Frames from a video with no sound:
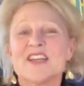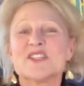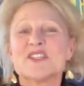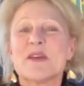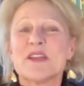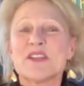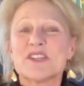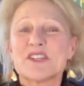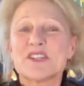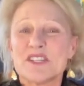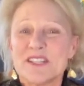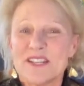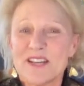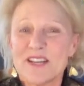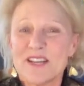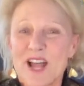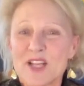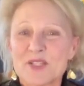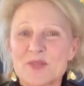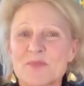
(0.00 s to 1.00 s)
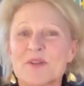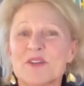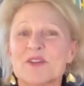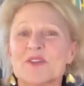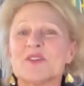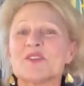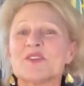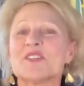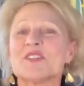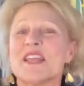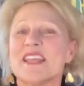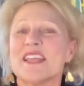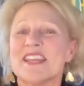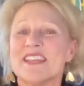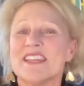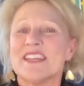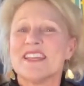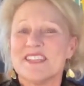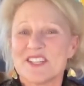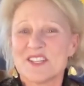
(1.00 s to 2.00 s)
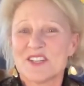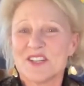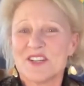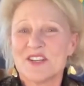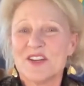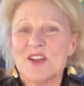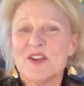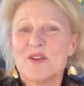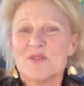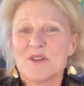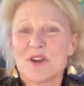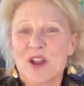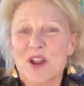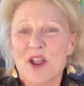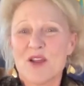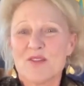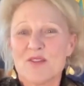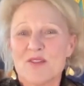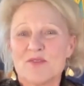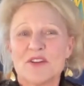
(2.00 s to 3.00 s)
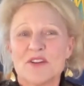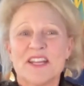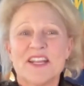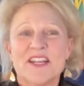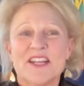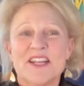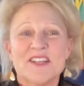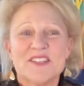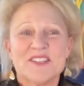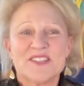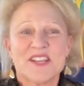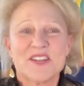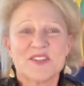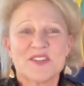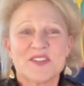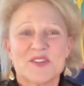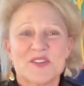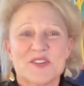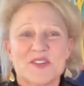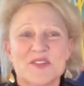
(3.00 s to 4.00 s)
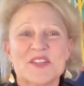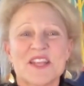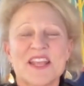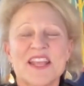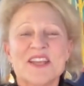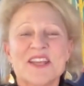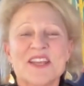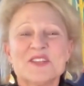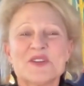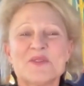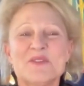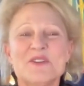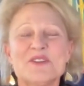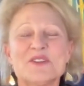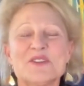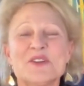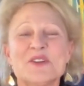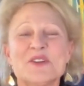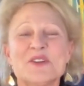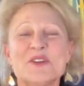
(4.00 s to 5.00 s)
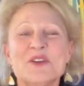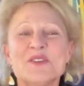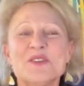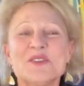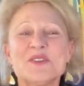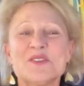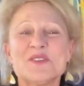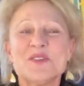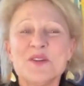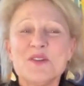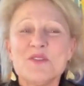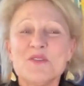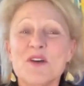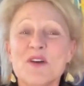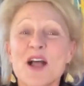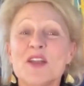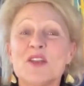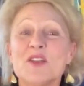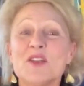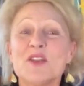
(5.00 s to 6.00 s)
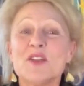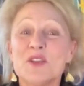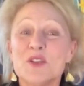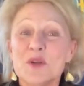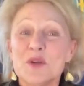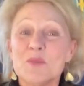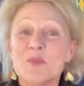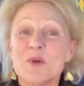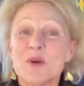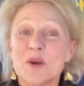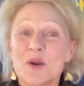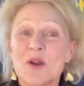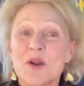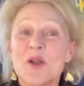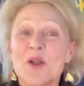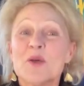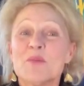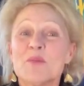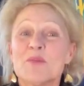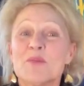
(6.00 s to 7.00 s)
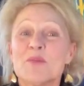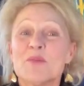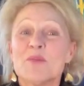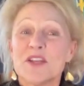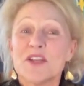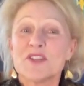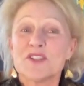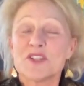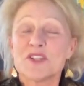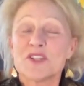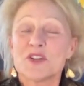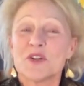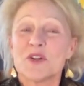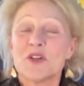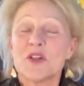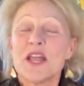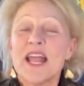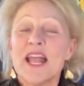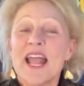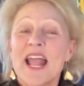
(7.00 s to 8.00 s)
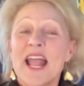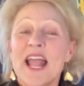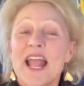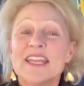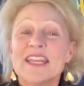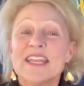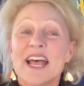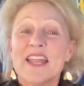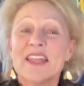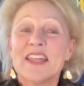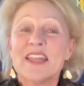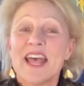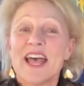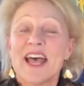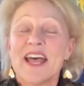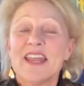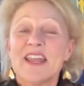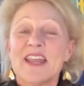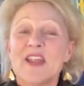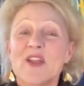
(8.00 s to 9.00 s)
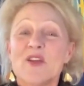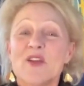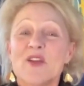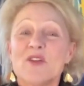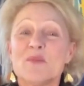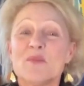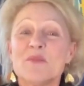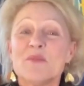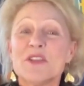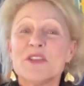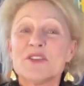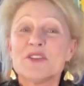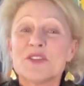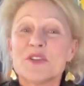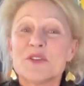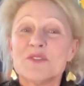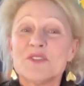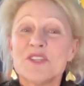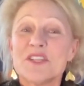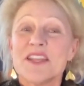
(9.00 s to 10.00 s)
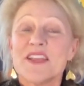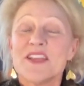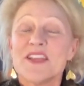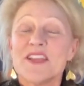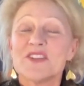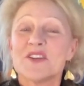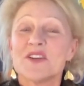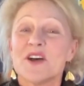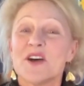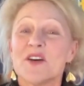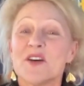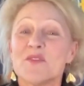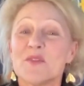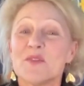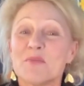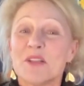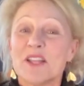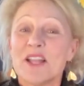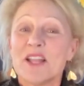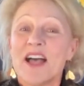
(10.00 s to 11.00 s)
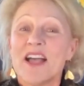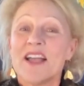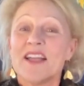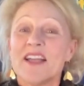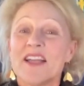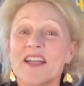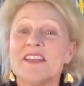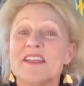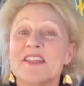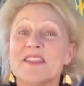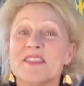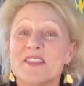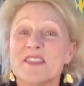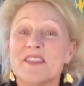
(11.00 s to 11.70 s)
especially in hospitals and addiction recovery centers. So he's a certified humor professional, and he got that from the Association of Applied